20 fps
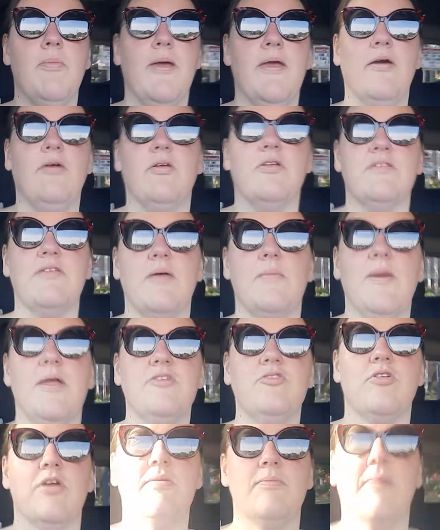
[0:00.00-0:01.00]
pounds, I may
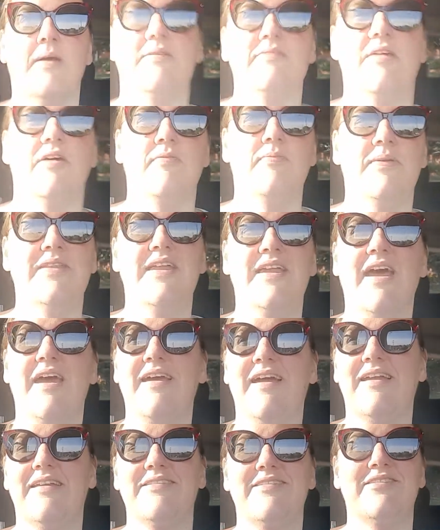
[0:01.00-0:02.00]
treat myself. But then I
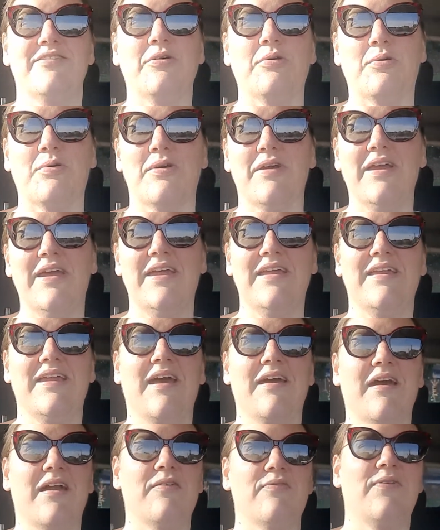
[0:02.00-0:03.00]
got to store it, and
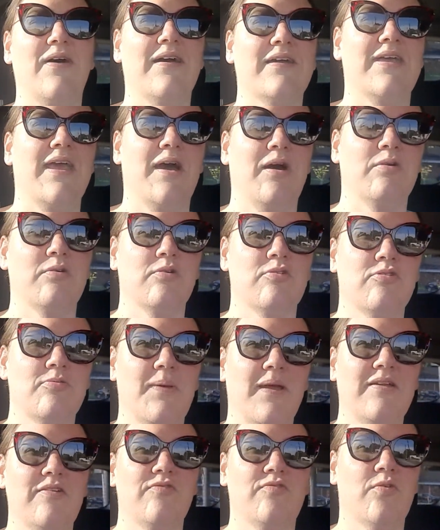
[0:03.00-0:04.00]
I got to find counter
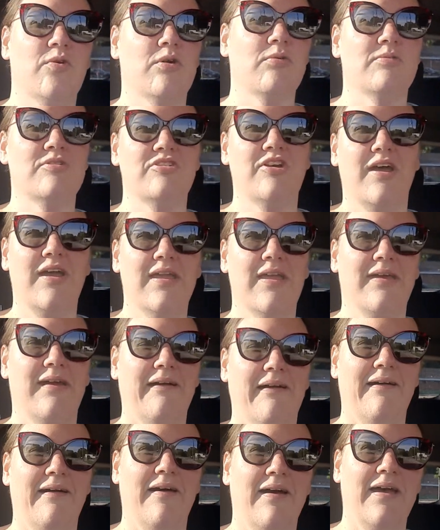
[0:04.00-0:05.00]
space for it, which I ain't
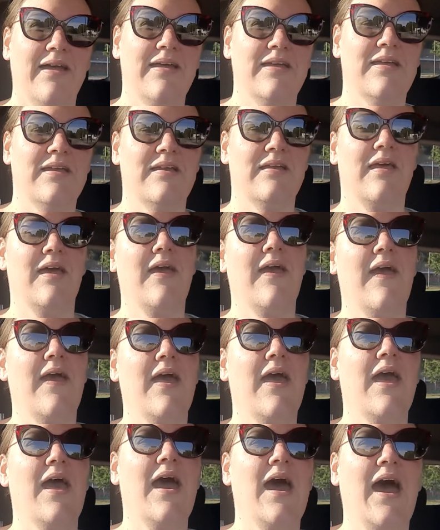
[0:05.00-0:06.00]
got.
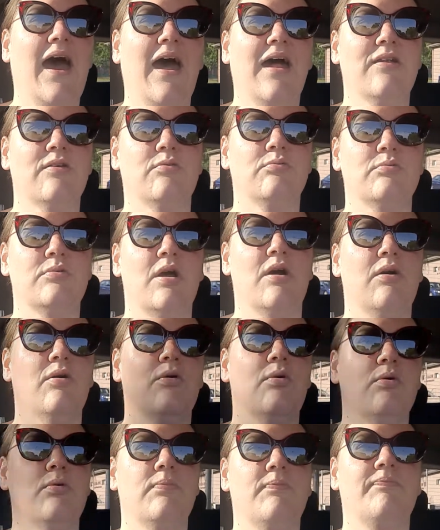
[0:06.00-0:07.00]
And I don't
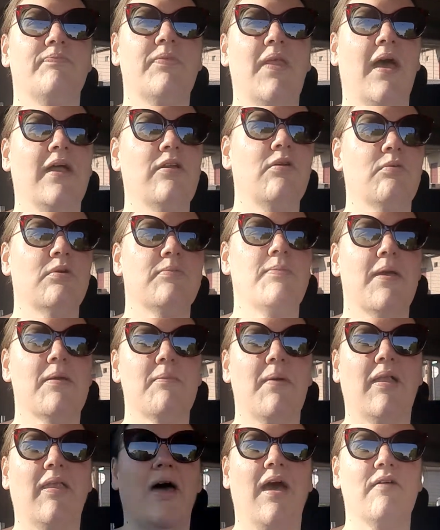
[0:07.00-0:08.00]
know. I know it would make
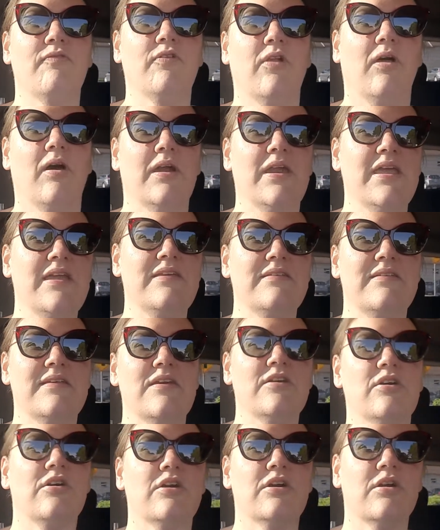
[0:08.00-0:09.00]
my life a lot
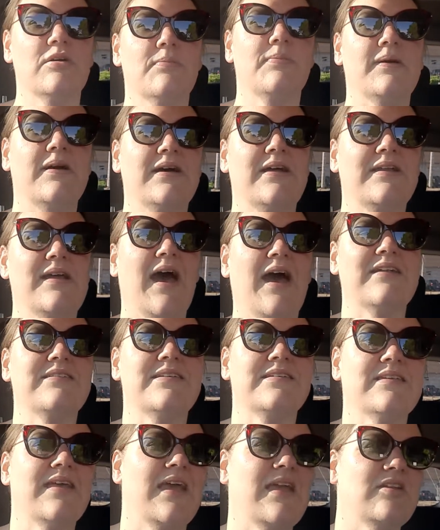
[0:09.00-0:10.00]
easier, but I
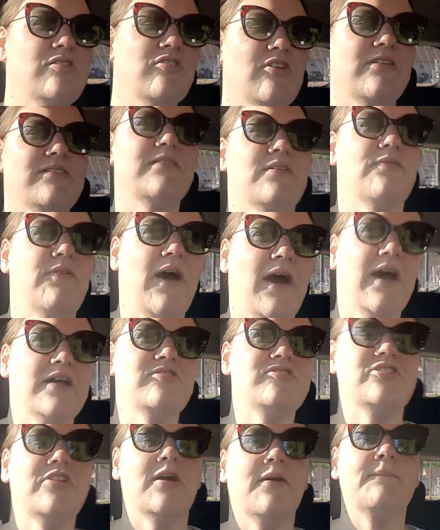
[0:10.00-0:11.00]
just can't justify it.
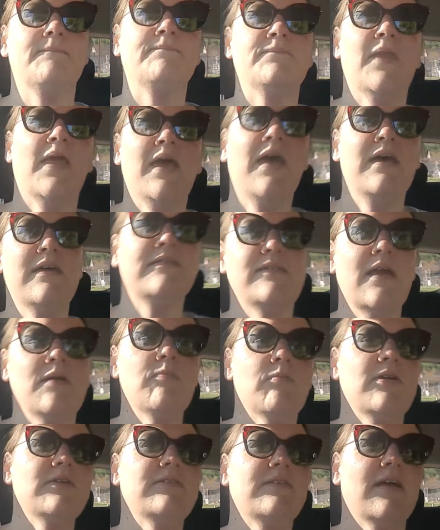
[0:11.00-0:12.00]
Same
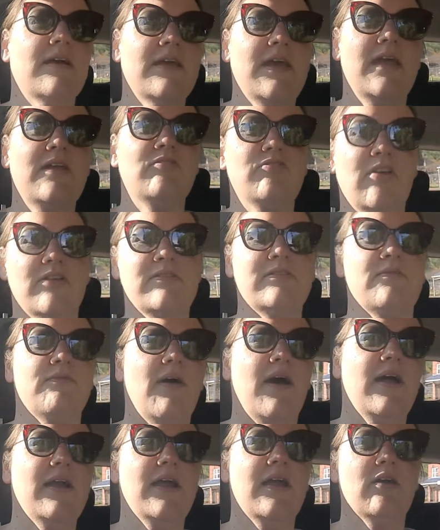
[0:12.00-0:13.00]
reason I can't
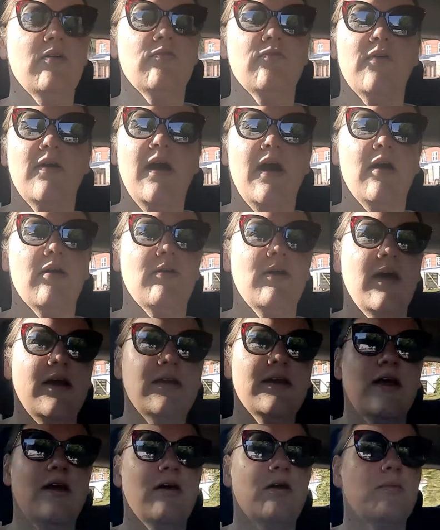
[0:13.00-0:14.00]
justify an air fryer right
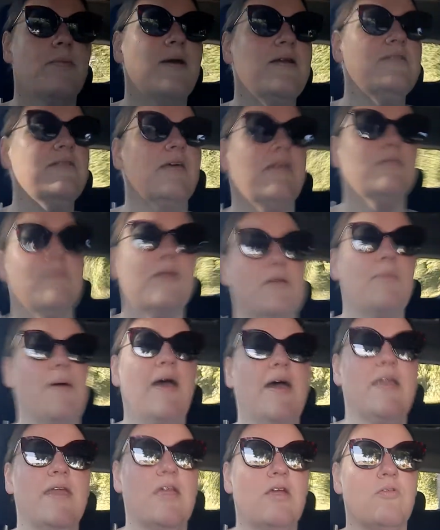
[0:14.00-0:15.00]
now. Everybody tells me to
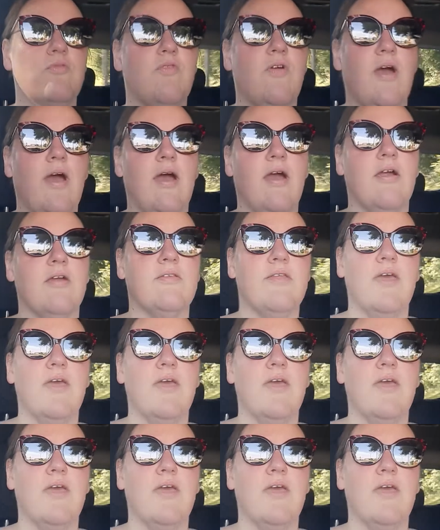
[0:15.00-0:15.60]
buy an air fryer.